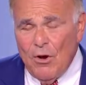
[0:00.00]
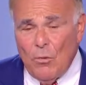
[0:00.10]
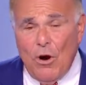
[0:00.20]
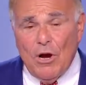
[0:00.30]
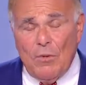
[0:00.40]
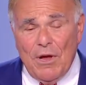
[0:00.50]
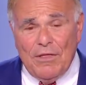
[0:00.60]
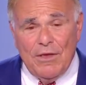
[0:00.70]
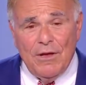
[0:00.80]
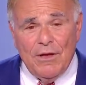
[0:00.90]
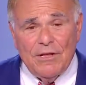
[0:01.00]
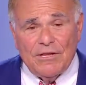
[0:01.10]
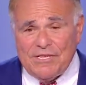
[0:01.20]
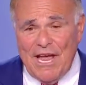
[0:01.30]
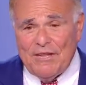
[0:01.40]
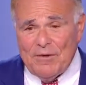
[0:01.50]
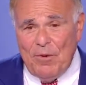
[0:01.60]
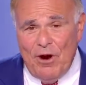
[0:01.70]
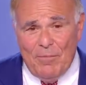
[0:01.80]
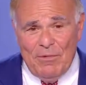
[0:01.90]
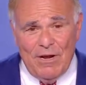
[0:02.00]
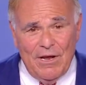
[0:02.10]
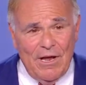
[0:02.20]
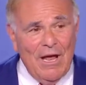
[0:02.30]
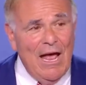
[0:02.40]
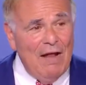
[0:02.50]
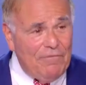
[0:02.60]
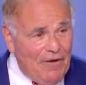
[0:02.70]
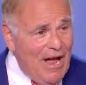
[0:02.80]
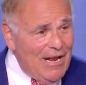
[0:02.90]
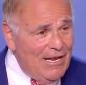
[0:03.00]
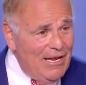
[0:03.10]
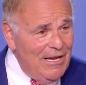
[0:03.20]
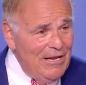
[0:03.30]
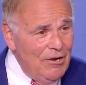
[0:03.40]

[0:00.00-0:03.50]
worked with the State Department, and finally,